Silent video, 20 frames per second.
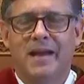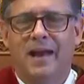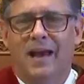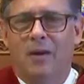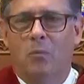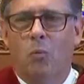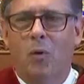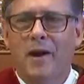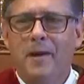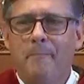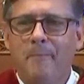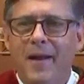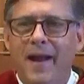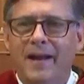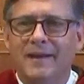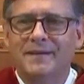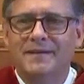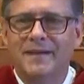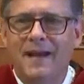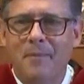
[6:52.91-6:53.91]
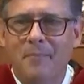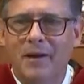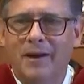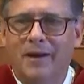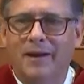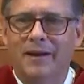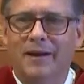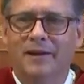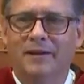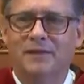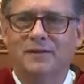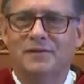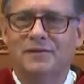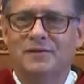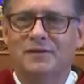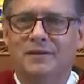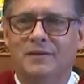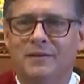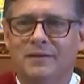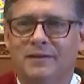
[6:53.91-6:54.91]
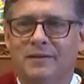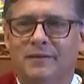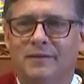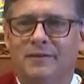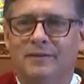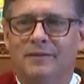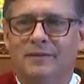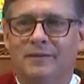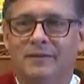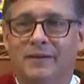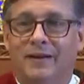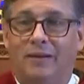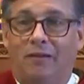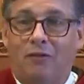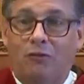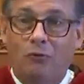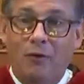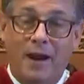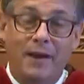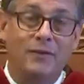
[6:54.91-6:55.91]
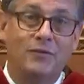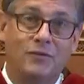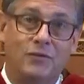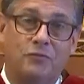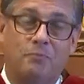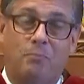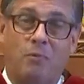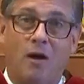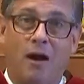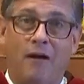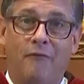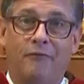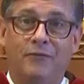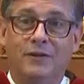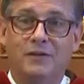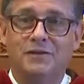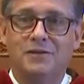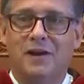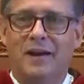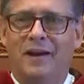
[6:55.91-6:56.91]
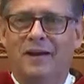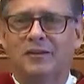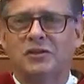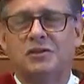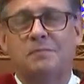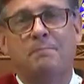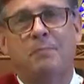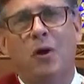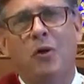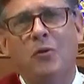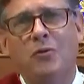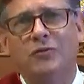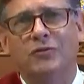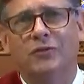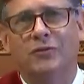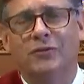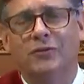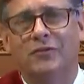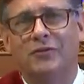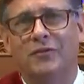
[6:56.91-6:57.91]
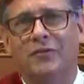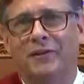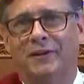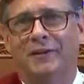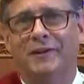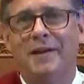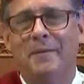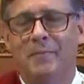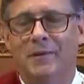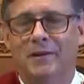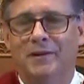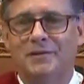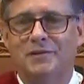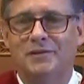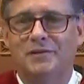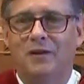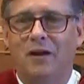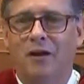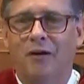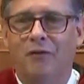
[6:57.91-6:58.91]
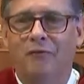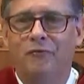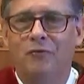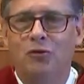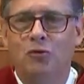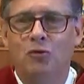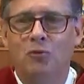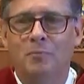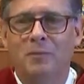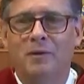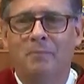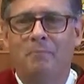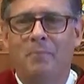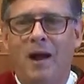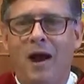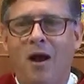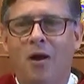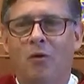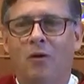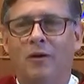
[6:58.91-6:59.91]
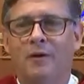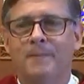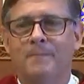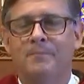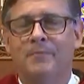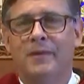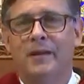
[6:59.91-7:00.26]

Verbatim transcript: And when a pandemic hits, it threatens profits and exposes the limits of human power.